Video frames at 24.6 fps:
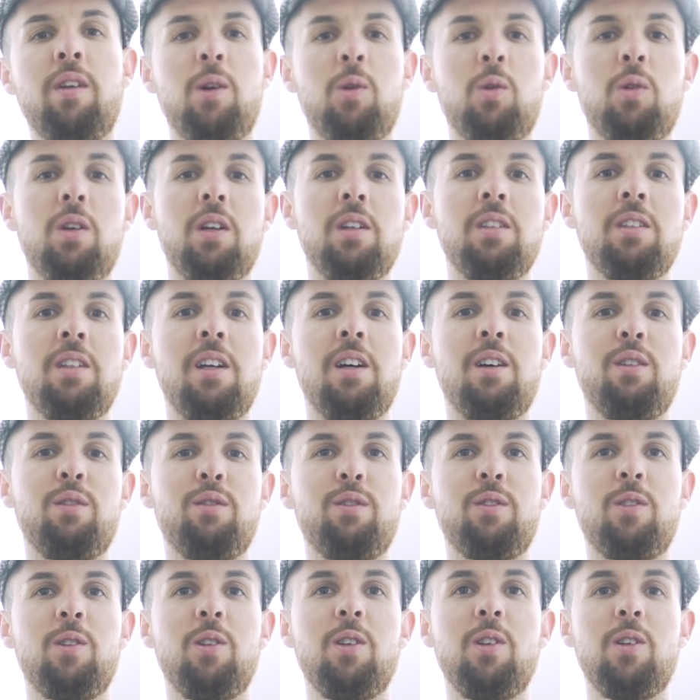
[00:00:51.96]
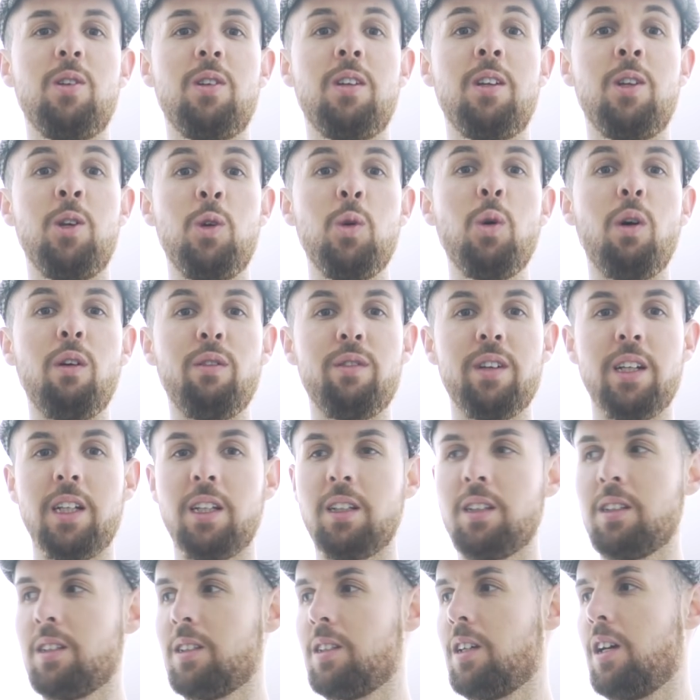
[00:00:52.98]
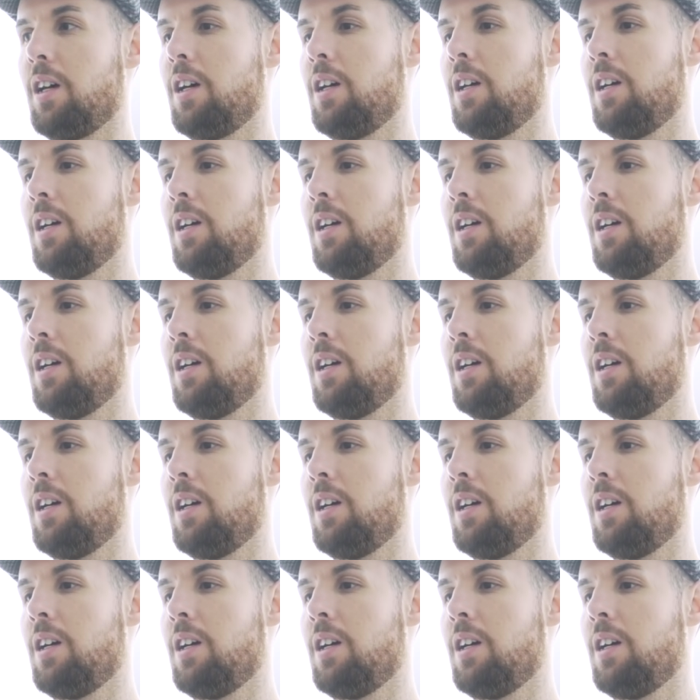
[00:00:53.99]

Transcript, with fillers: out all our stuff to the new office.